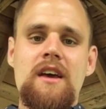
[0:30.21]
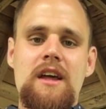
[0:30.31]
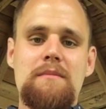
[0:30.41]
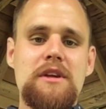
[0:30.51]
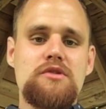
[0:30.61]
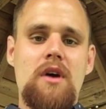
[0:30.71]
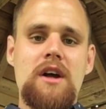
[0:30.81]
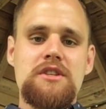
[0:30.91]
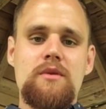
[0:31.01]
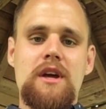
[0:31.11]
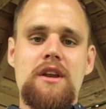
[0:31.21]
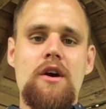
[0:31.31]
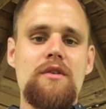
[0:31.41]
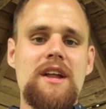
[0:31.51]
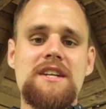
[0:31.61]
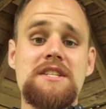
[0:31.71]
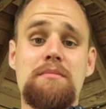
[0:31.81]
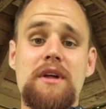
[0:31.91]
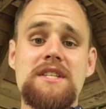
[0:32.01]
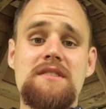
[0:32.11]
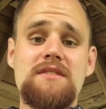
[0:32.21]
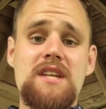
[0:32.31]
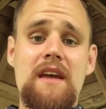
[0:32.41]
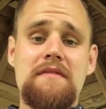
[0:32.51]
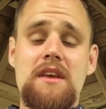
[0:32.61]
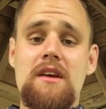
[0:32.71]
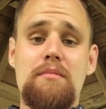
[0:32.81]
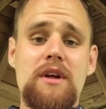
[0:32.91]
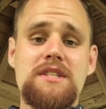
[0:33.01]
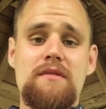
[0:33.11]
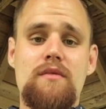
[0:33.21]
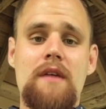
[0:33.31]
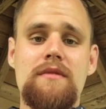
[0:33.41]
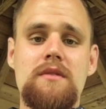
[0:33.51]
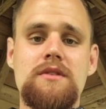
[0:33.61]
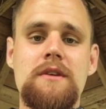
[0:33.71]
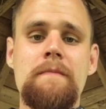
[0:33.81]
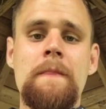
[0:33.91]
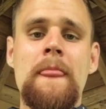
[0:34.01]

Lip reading: and be drawn to it and know that it is a place of safety, a place of refuge.